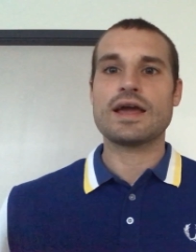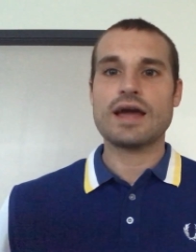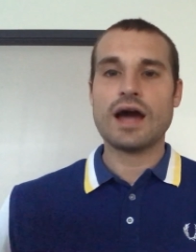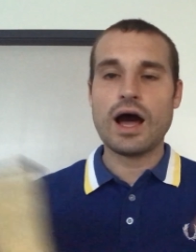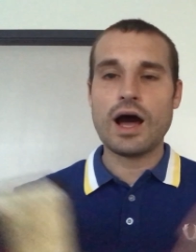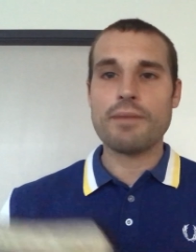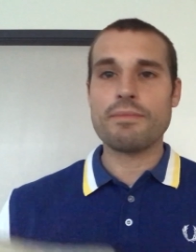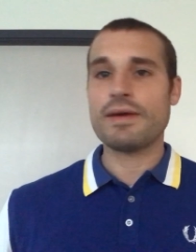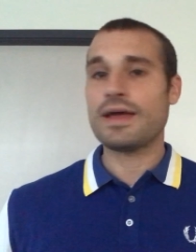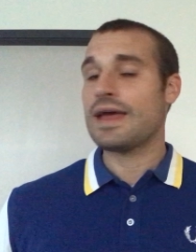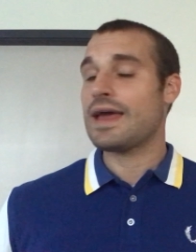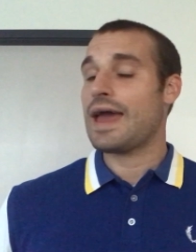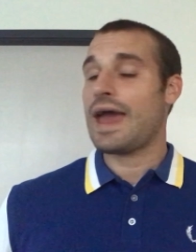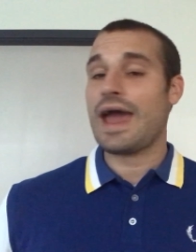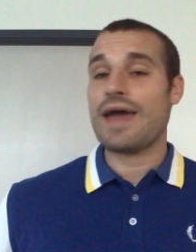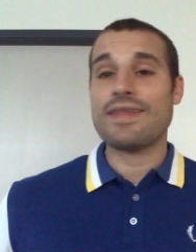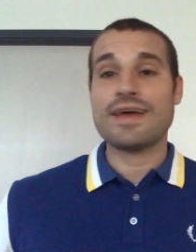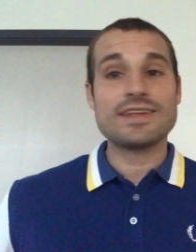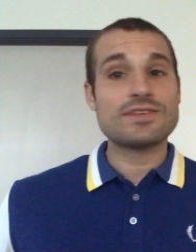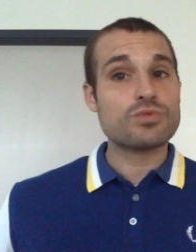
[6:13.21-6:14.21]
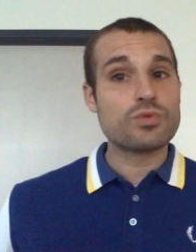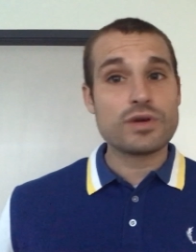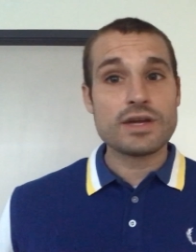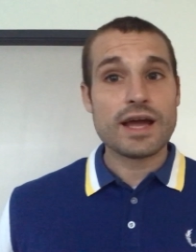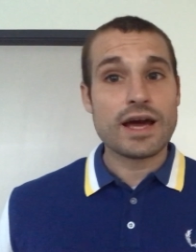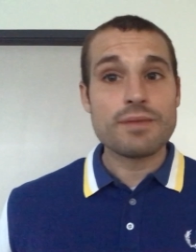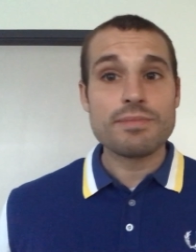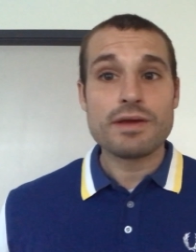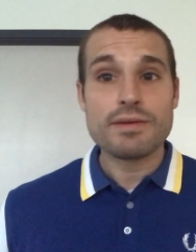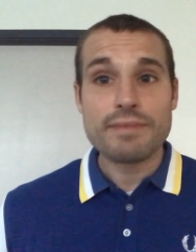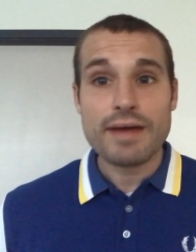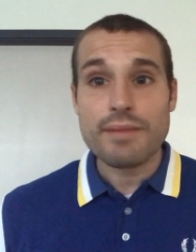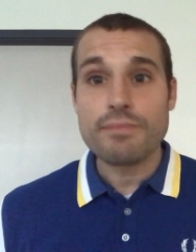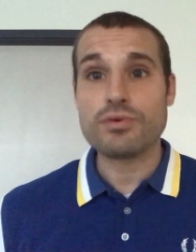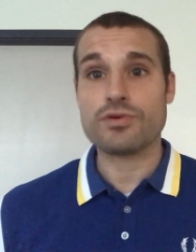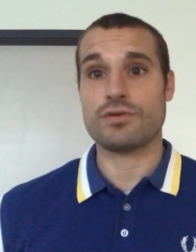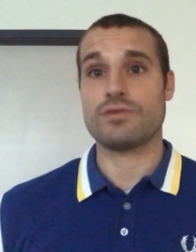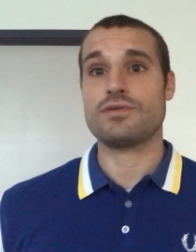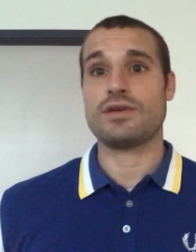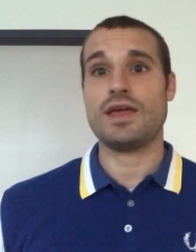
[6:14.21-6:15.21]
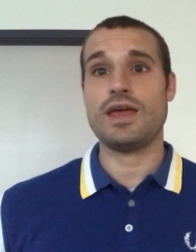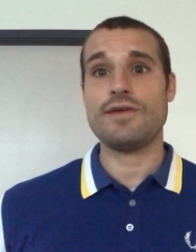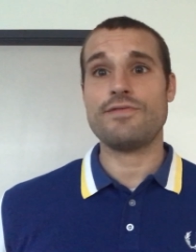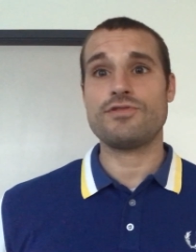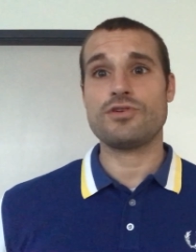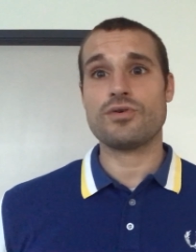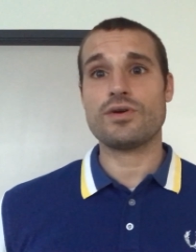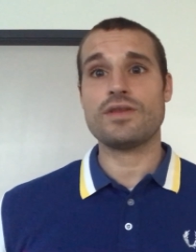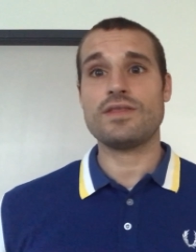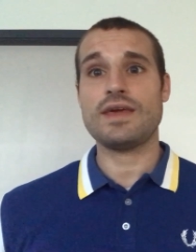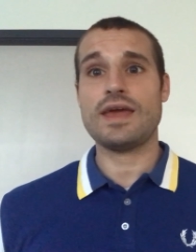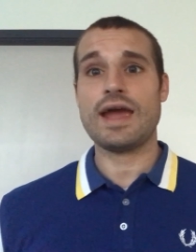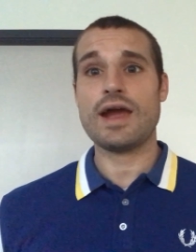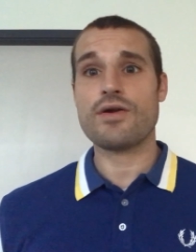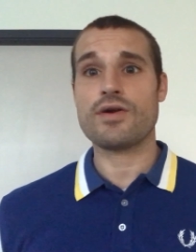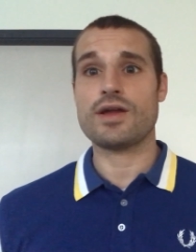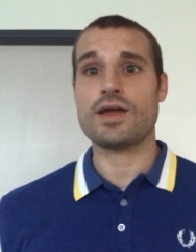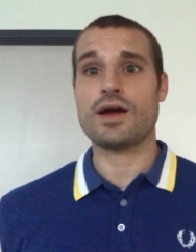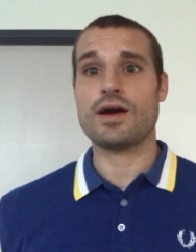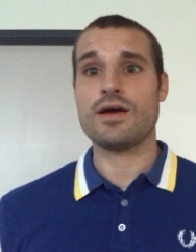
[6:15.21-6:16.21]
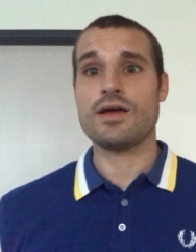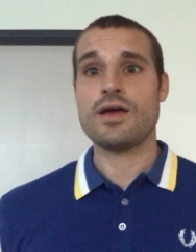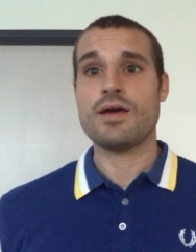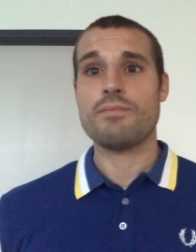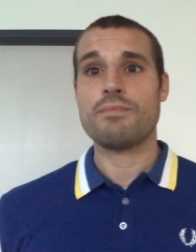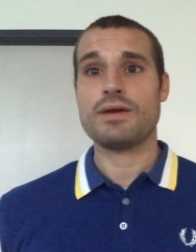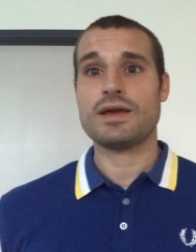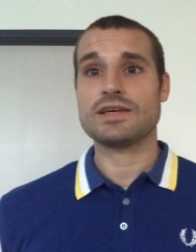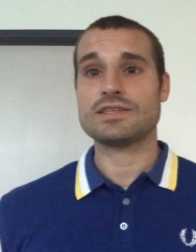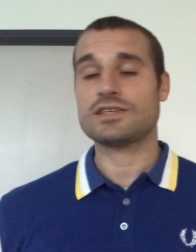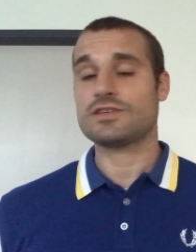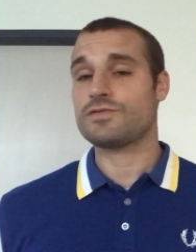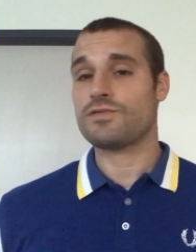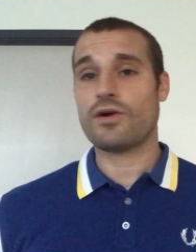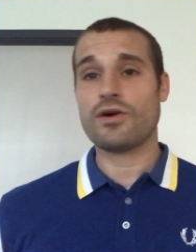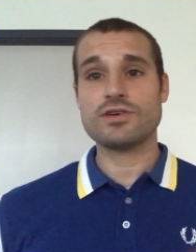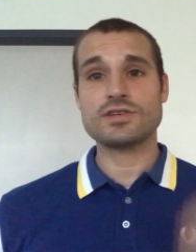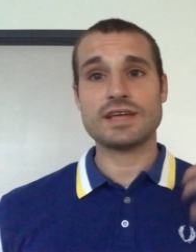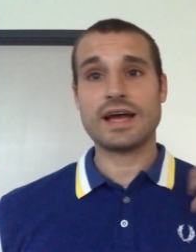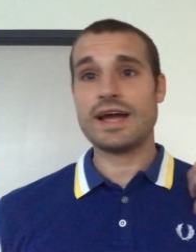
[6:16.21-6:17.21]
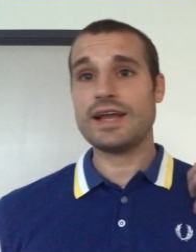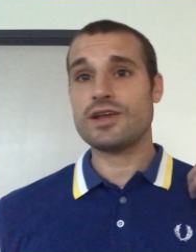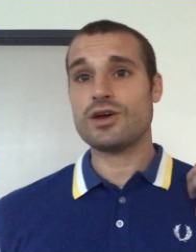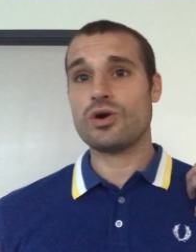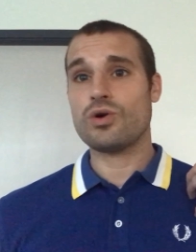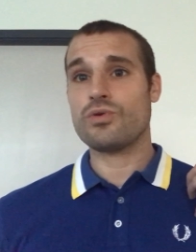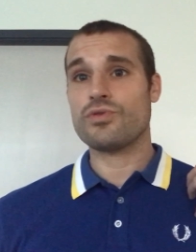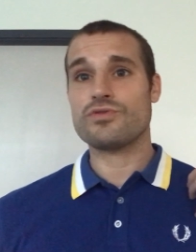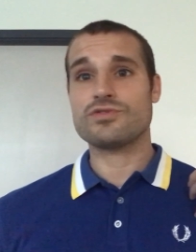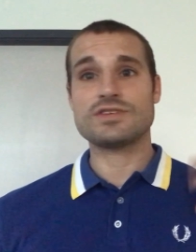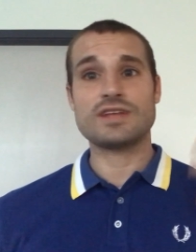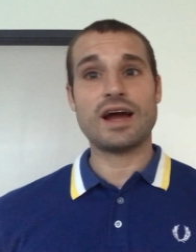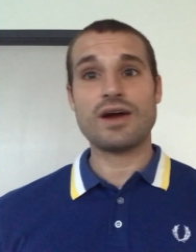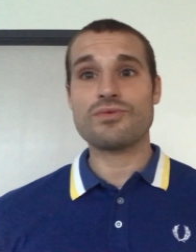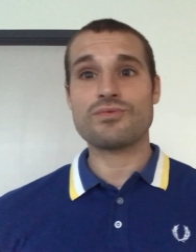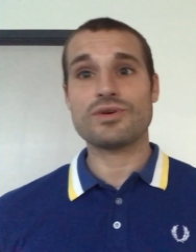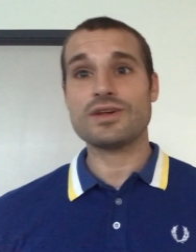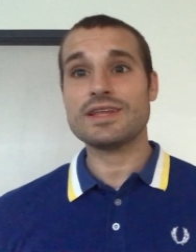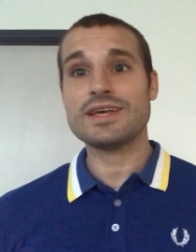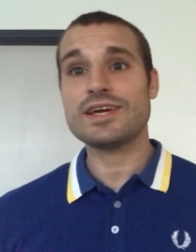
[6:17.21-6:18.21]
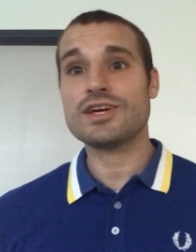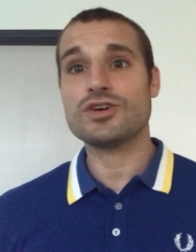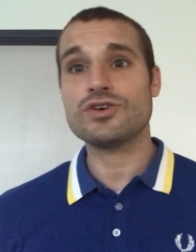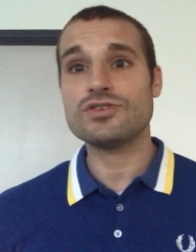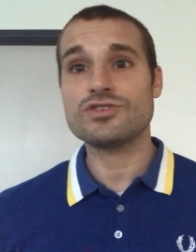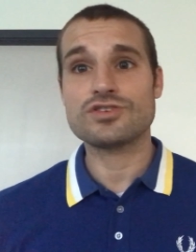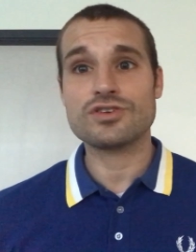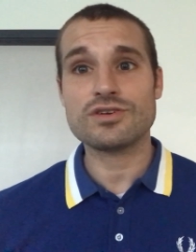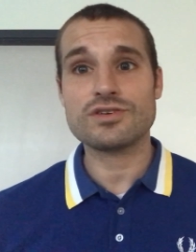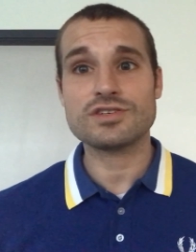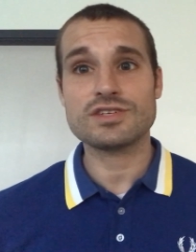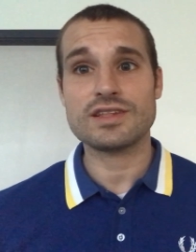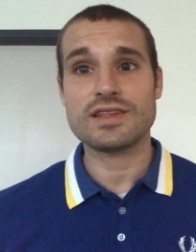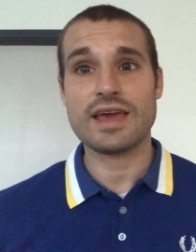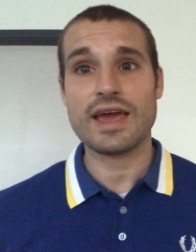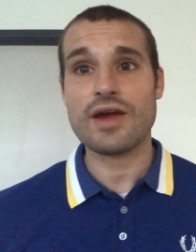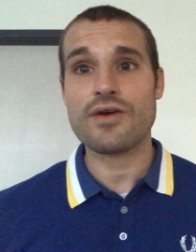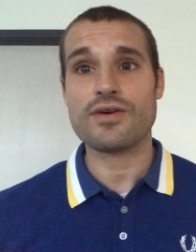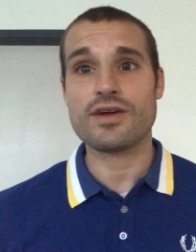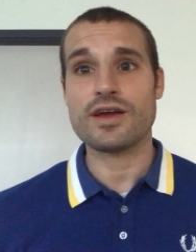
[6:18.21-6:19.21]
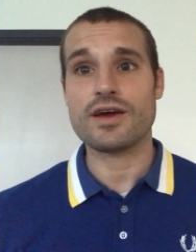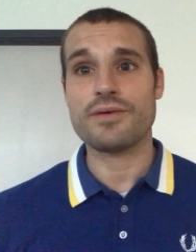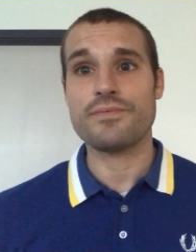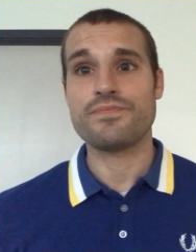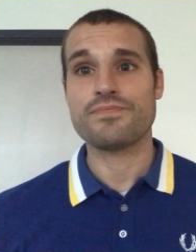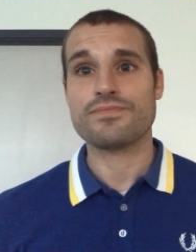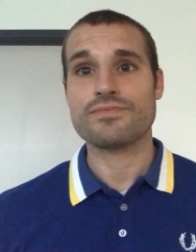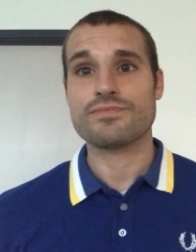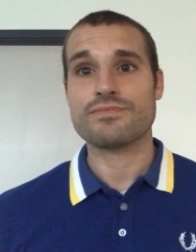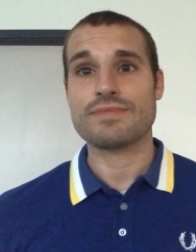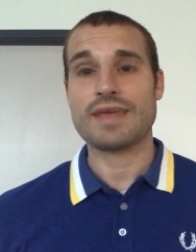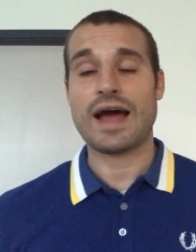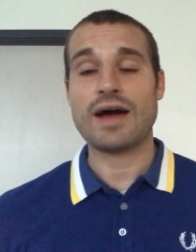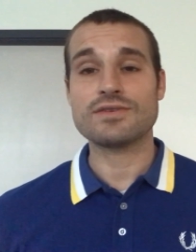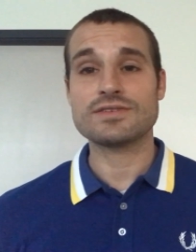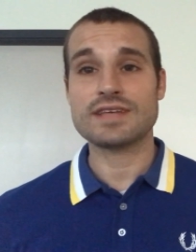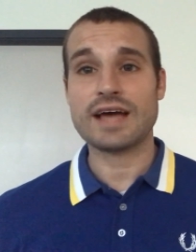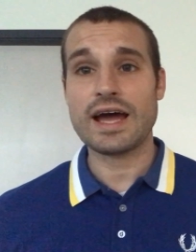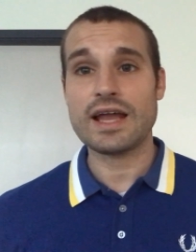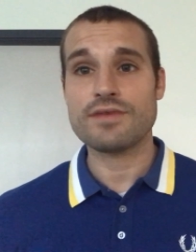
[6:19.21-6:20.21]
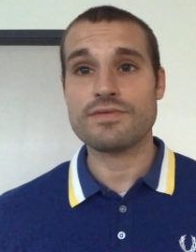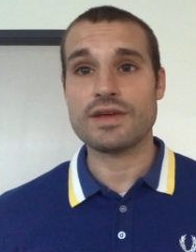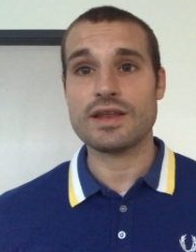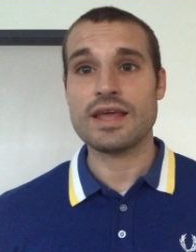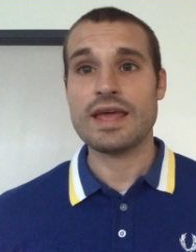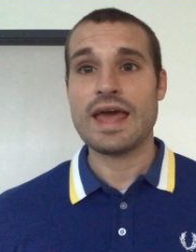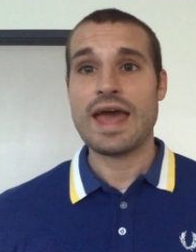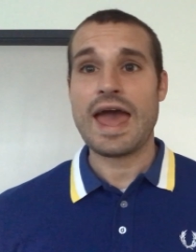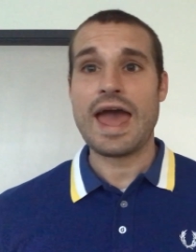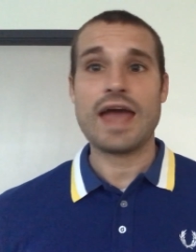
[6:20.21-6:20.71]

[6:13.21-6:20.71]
come. And that's where you ought to be a member if you're in the area, because as far as I know, there's not really a good church in the area outside of it.